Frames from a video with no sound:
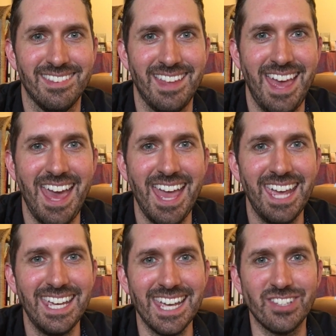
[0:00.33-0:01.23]

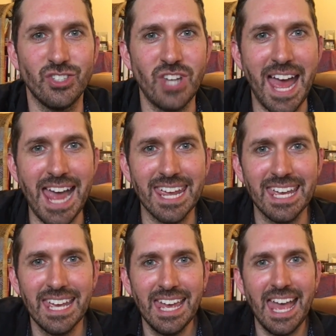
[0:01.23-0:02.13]
Hey, it's Jack,
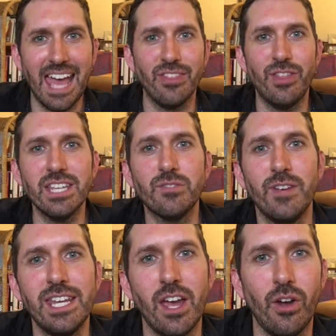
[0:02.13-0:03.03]
and this
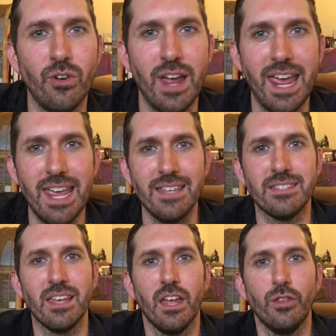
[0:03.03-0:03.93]
video
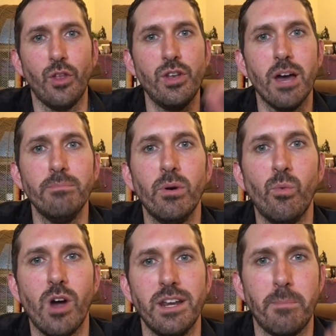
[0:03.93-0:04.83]
is the number
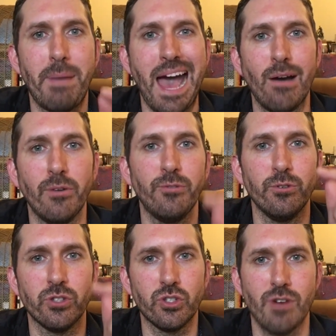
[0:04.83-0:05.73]
one
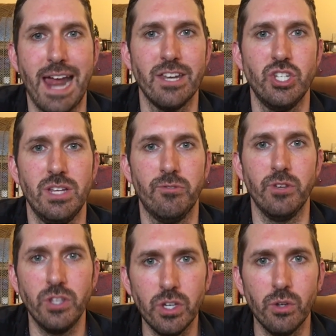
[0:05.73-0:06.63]
powerful strategy for
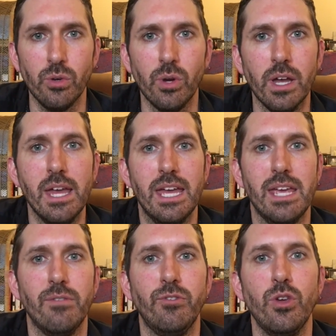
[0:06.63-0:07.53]
you
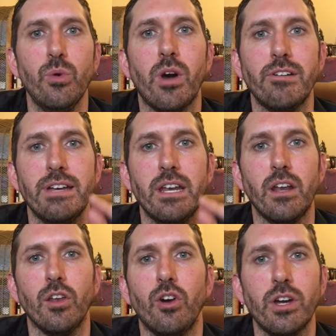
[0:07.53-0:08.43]
if you are in a
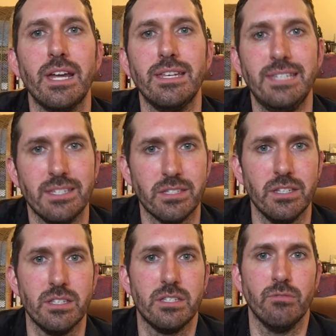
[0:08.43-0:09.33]
long
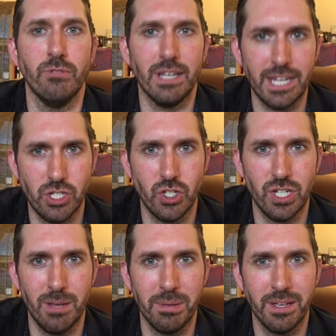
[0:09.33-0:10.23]
distance
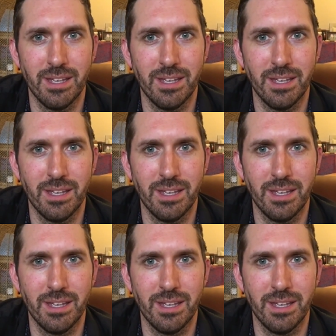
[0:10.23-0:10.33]
relationship.